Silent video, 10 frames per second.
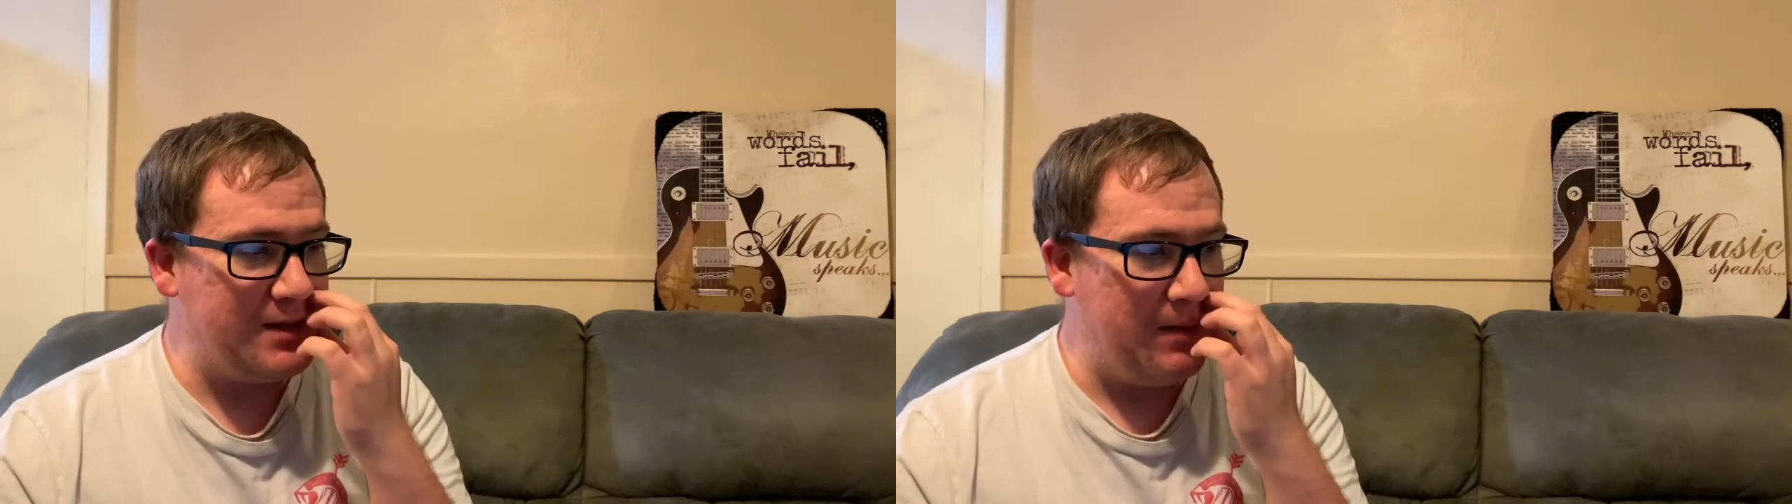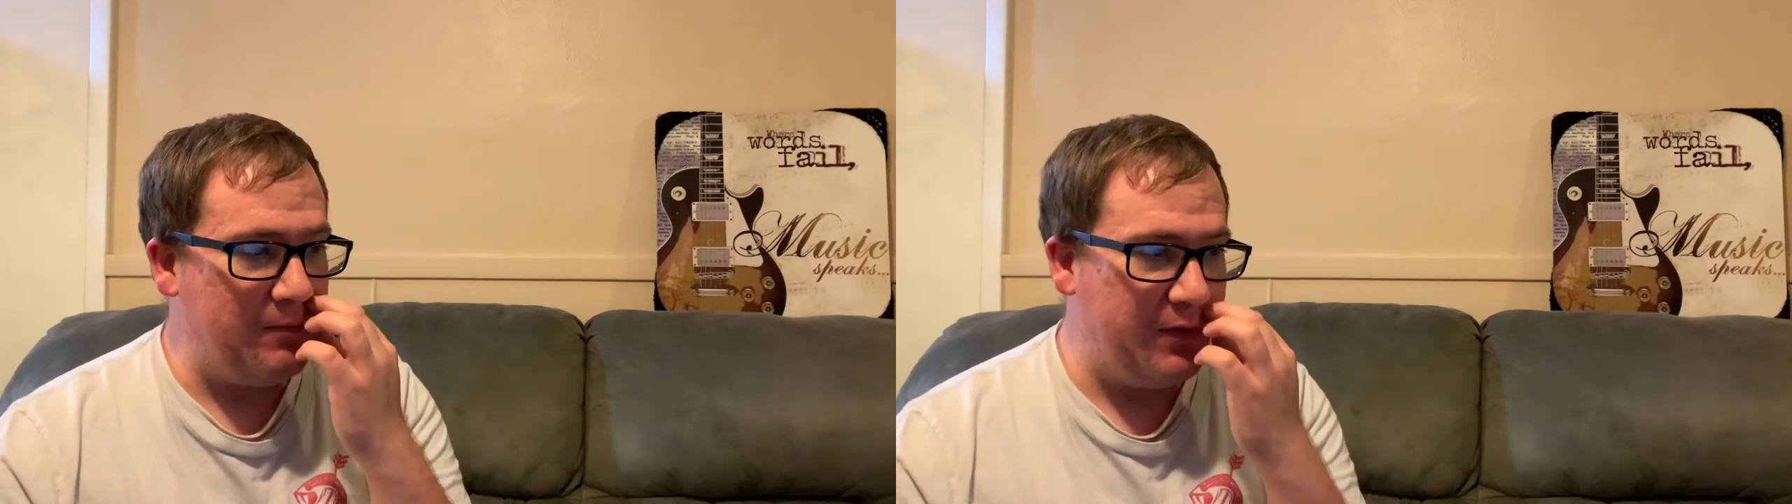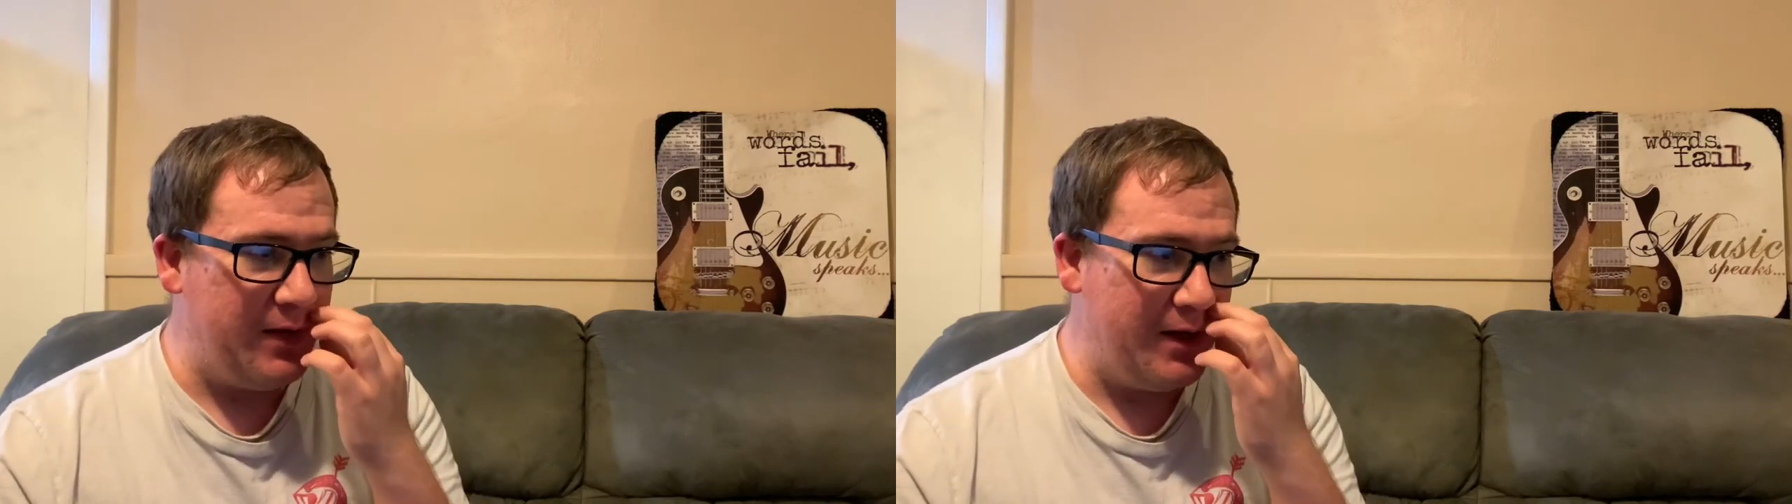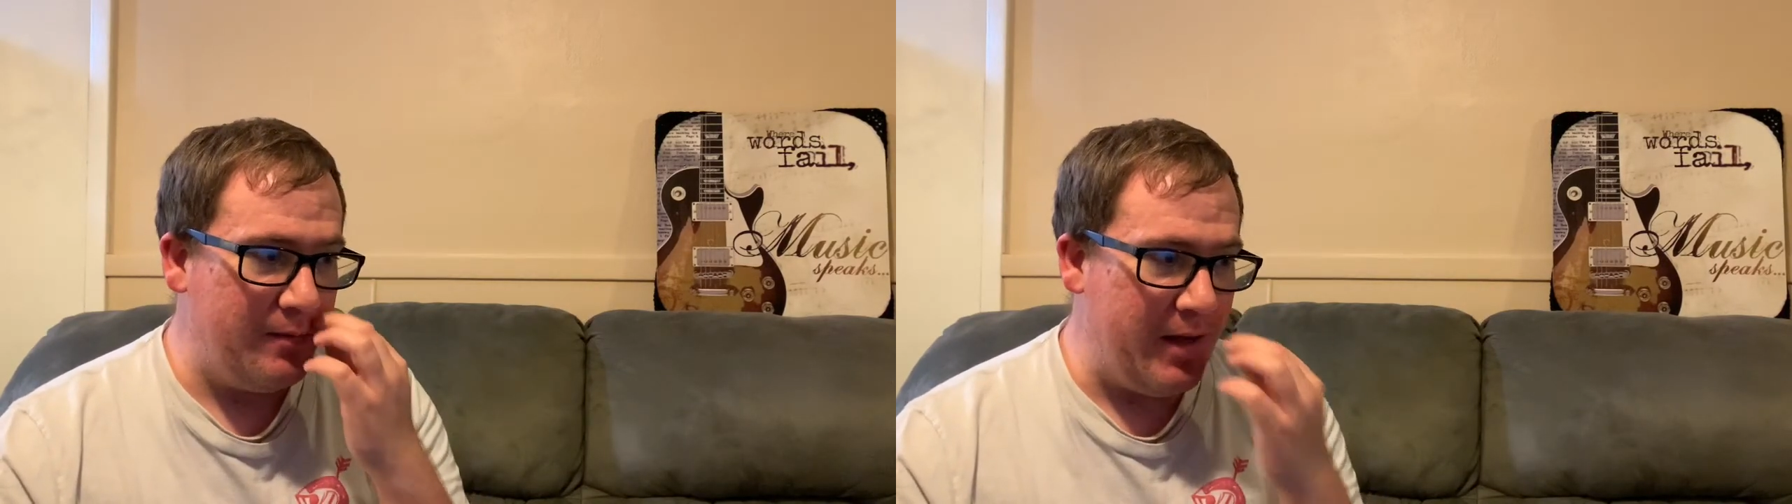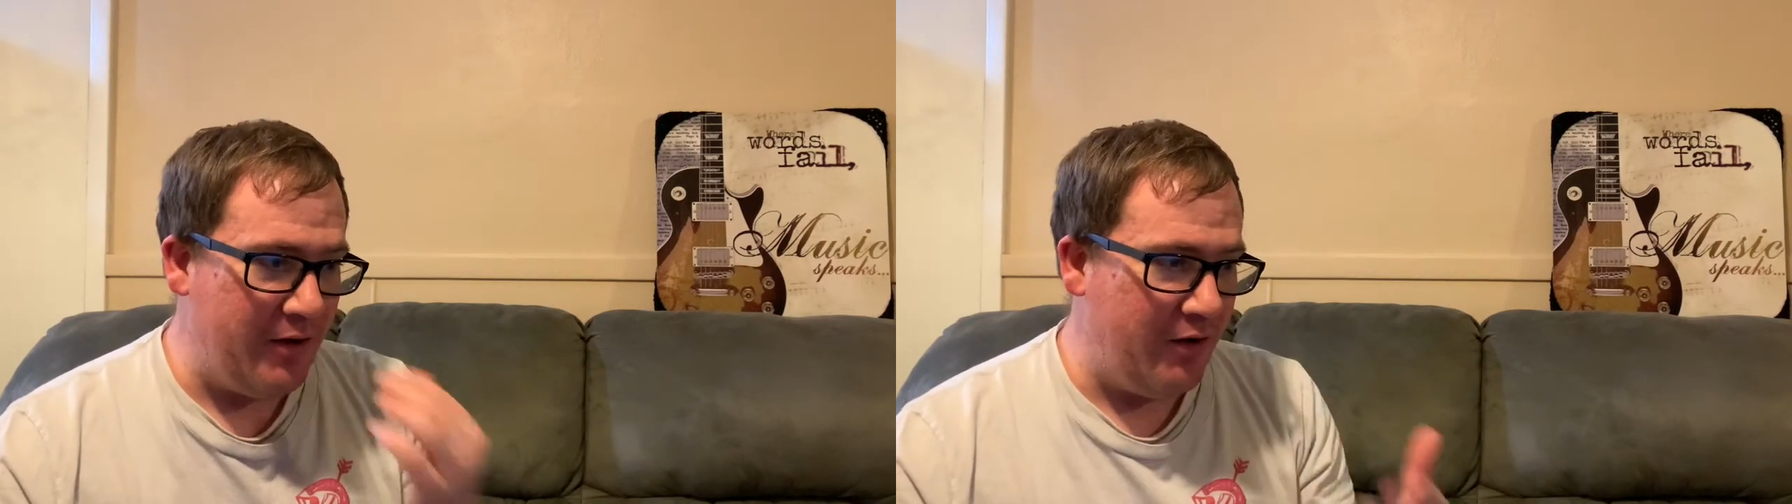I'm thinking
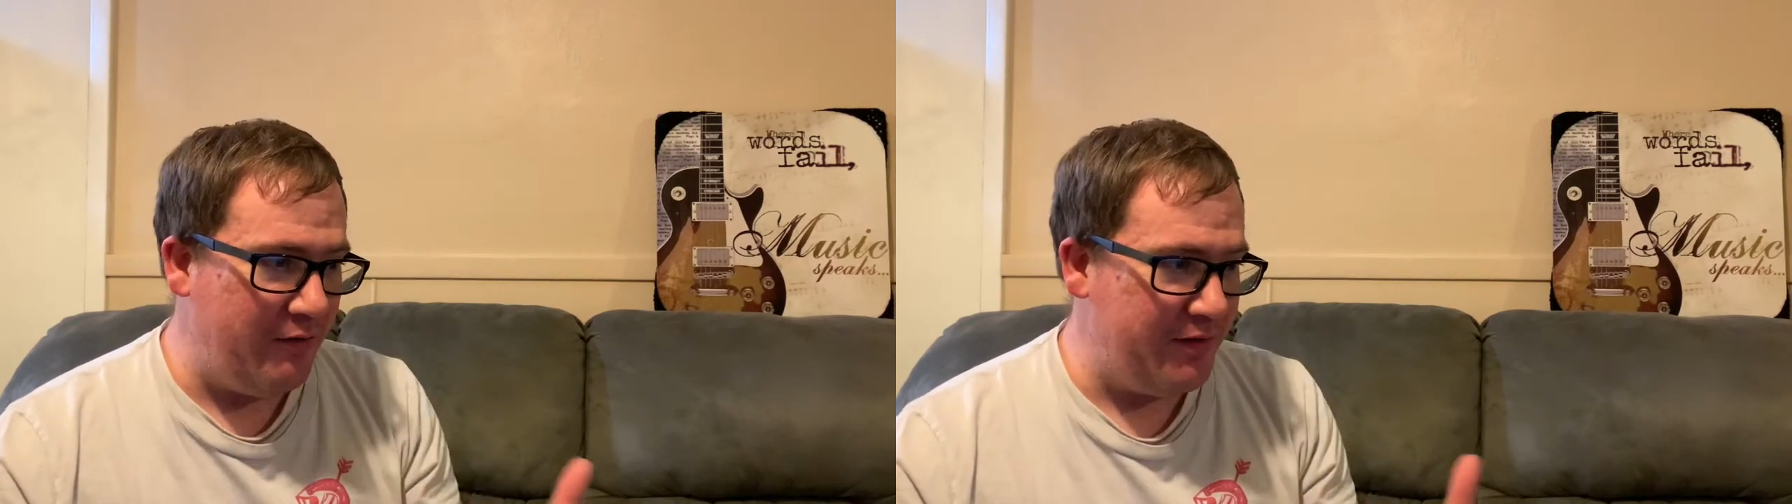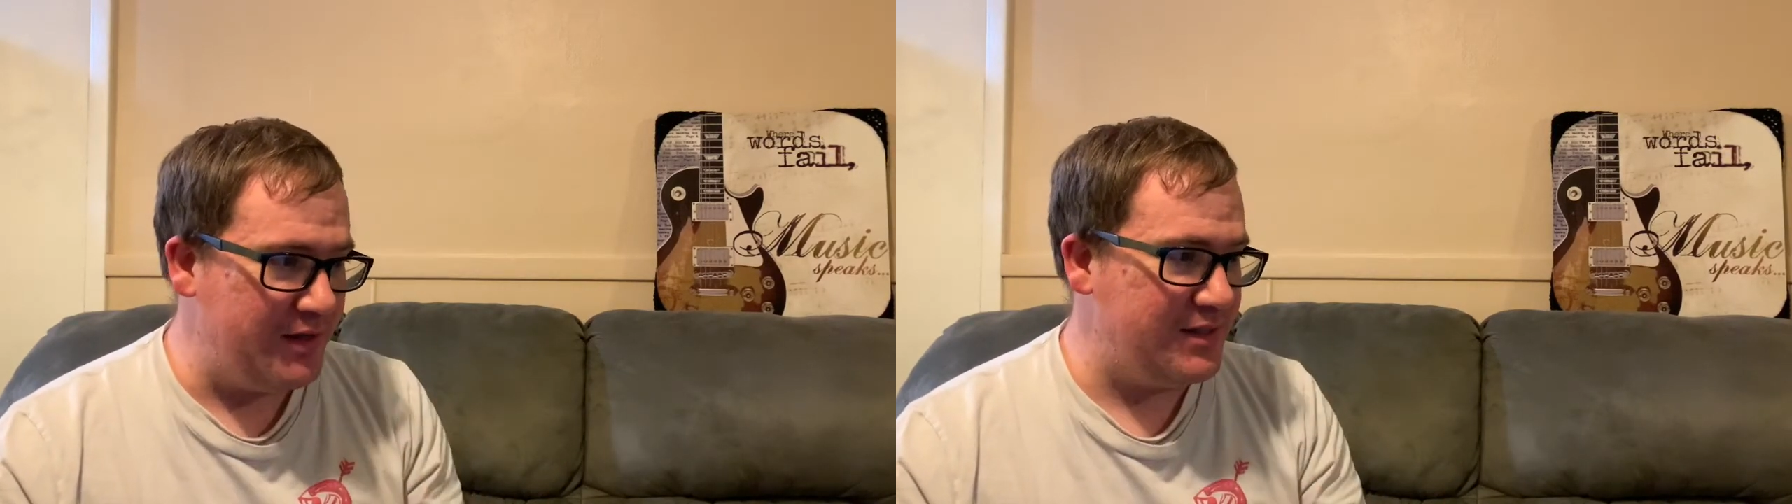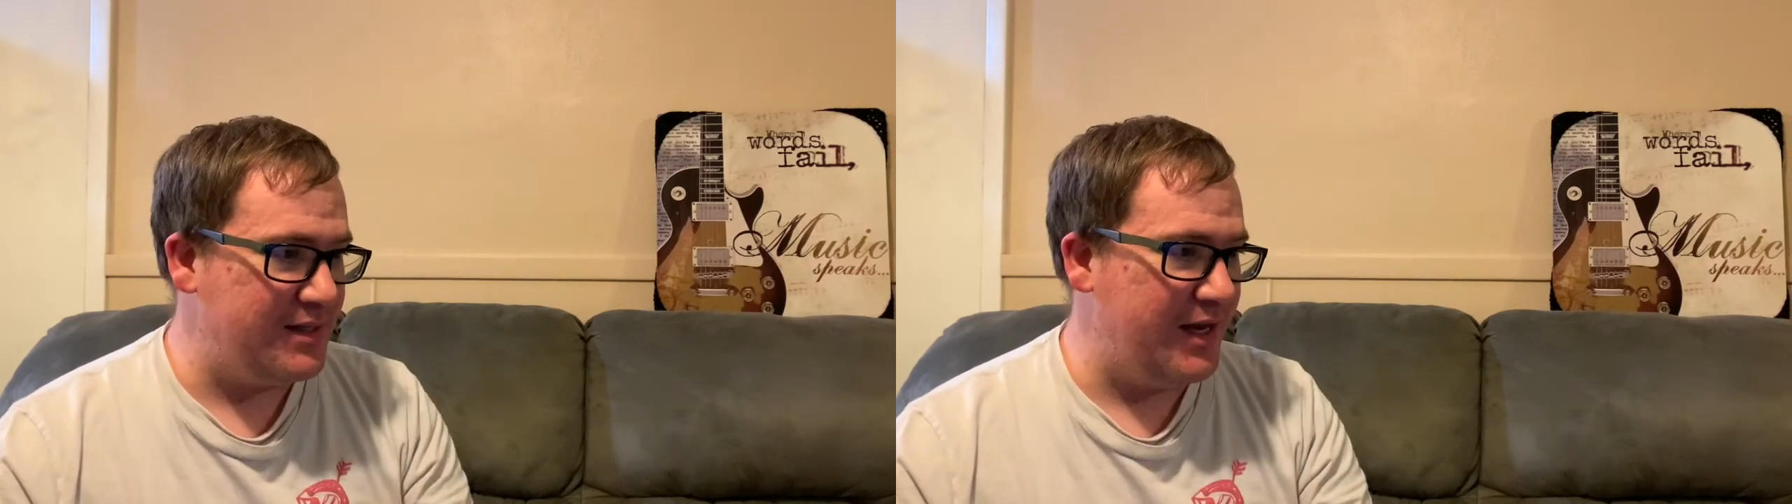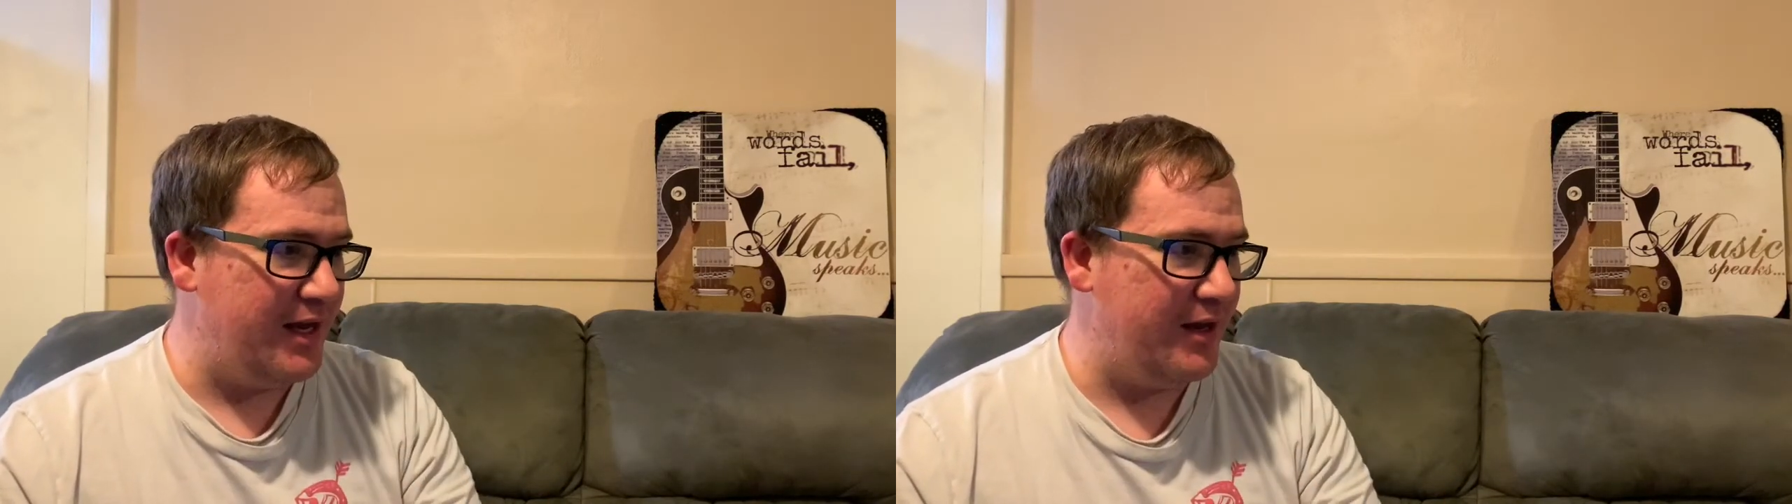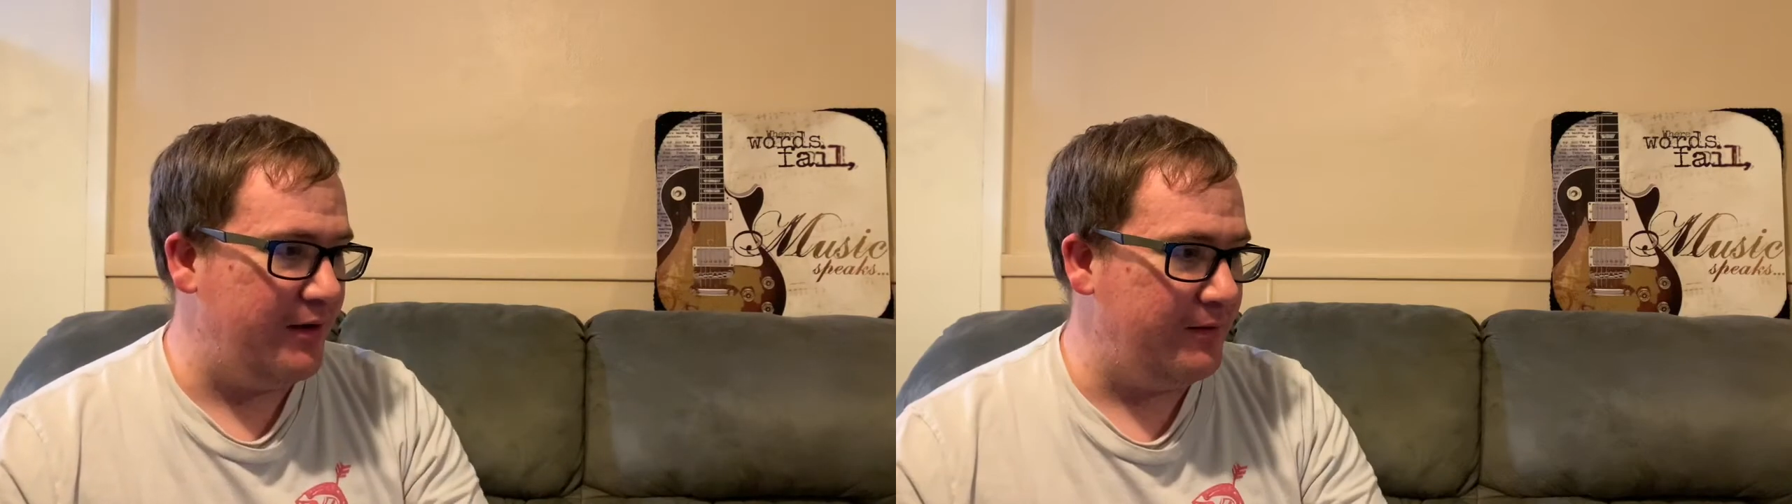about all this
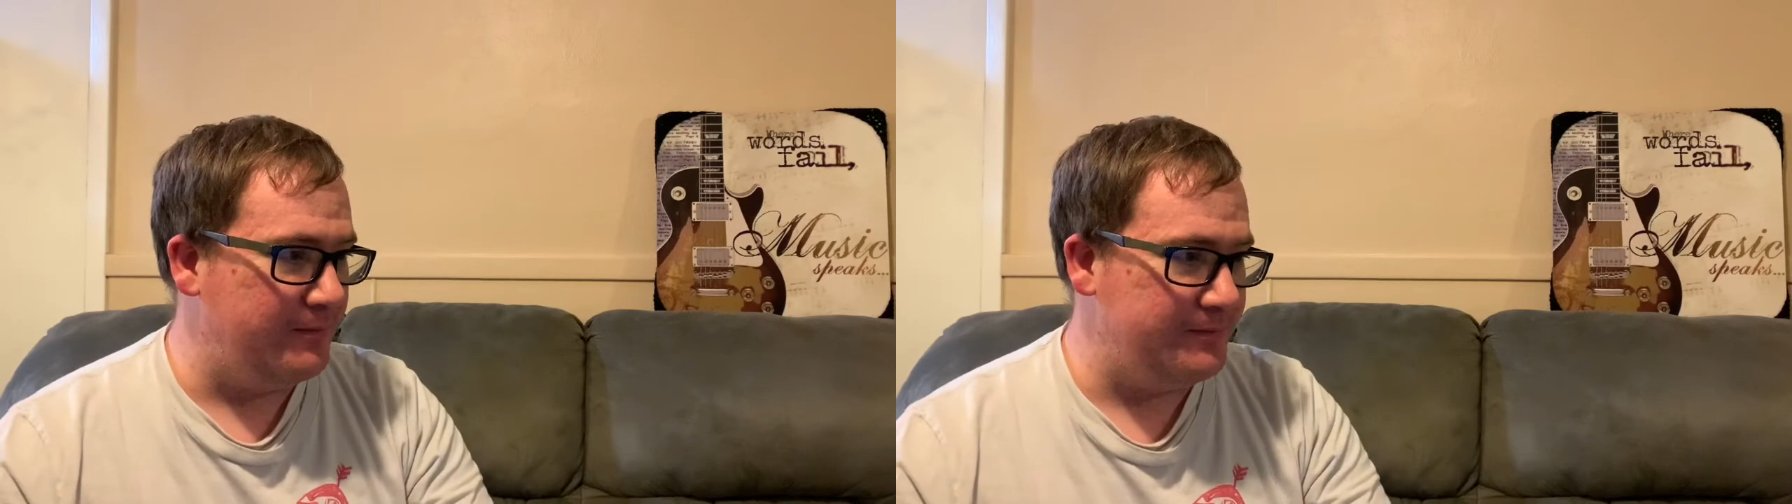and